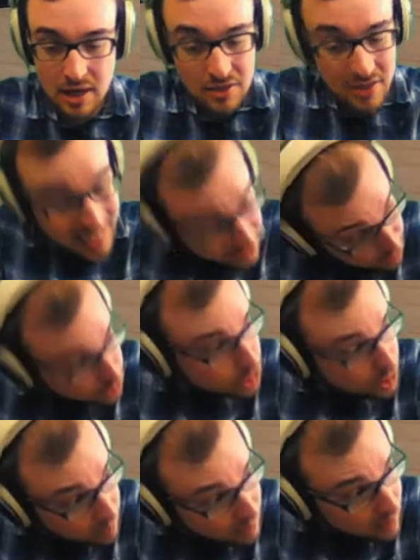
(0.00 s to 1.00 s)
then you
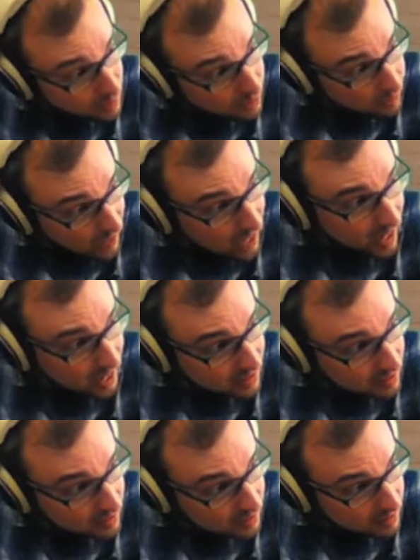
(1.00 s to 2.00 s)
should be able to
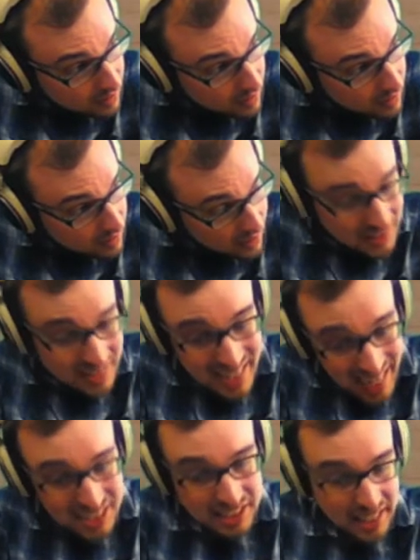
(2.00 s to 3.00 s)
find that the
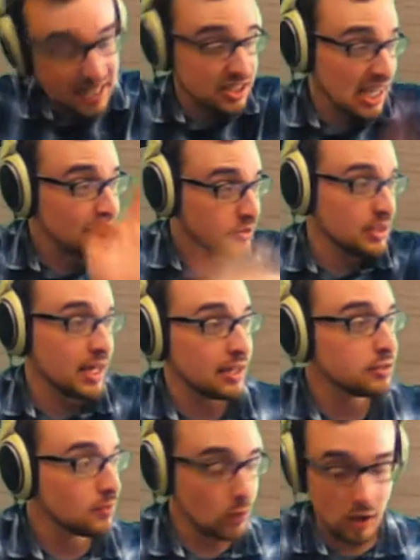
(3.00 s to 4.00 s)
next case after
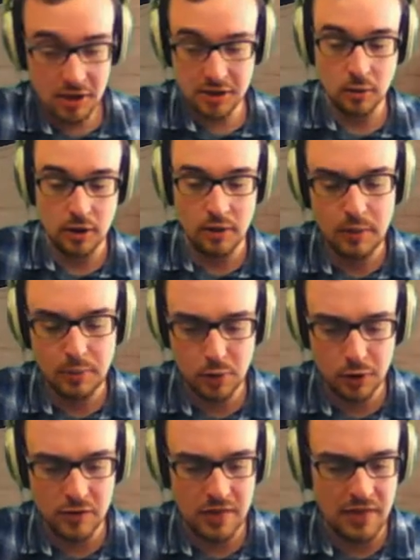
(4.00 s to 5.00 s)
that will also work. And we
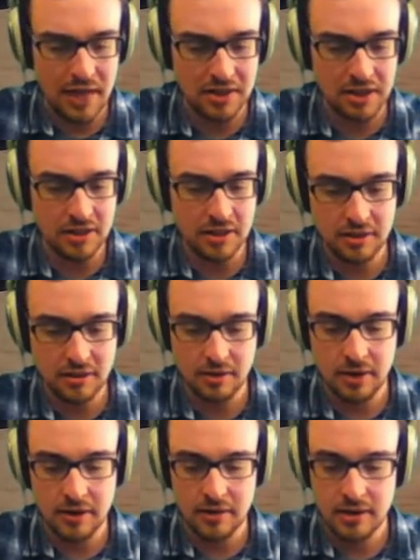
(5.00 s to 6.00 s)
proved that that does,
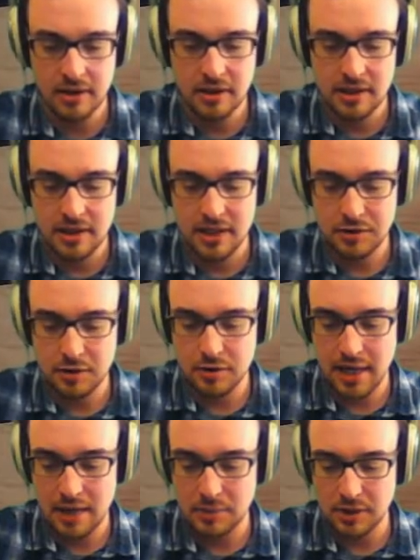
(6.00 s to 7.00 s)
right? That if you do
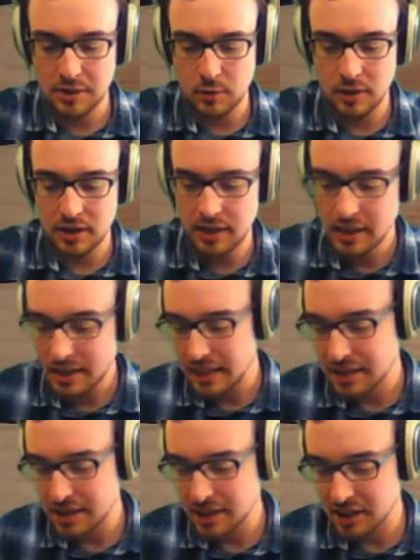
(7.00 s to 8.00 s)
k plus 1,
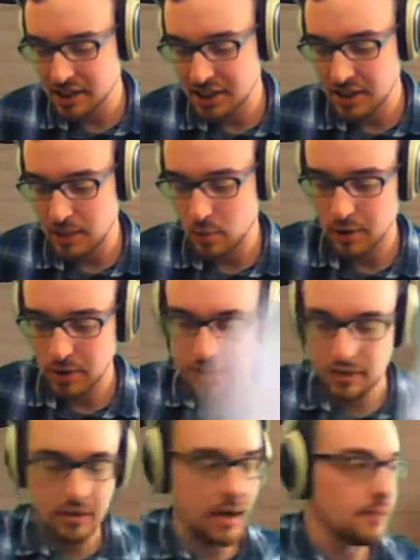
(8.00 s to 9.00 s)
it does end up
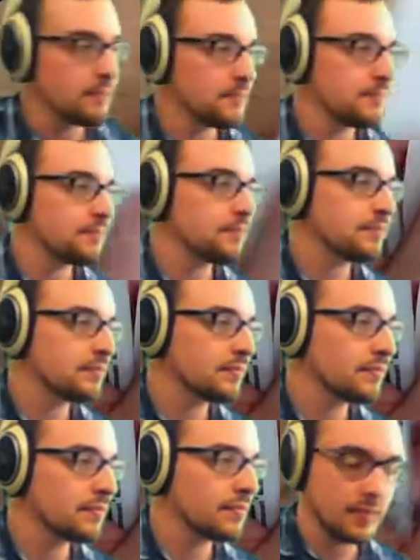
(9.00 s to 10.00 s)
working, right?
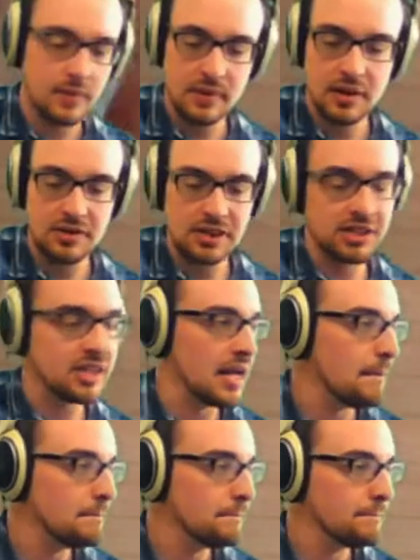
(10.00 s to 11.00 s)
It's the
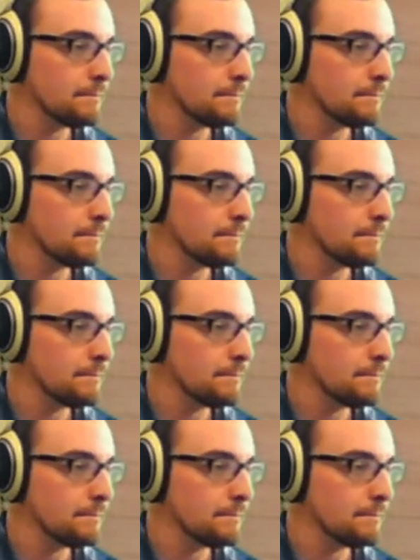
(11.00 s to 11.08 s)
same.